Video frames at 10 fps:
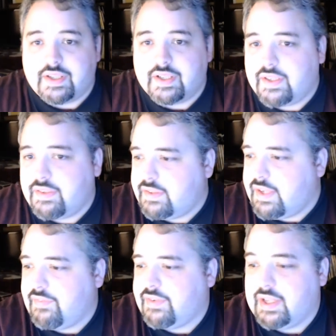Then again, I
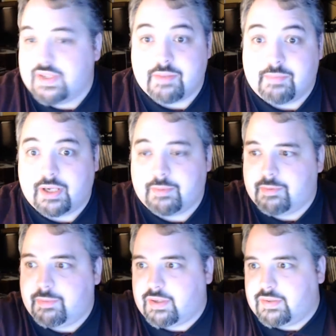haven't gotten to the bottom of
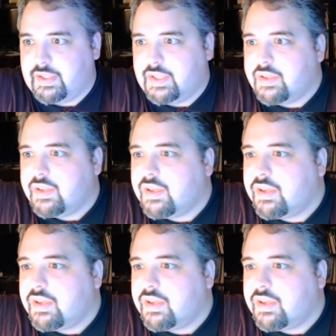the bottle yet.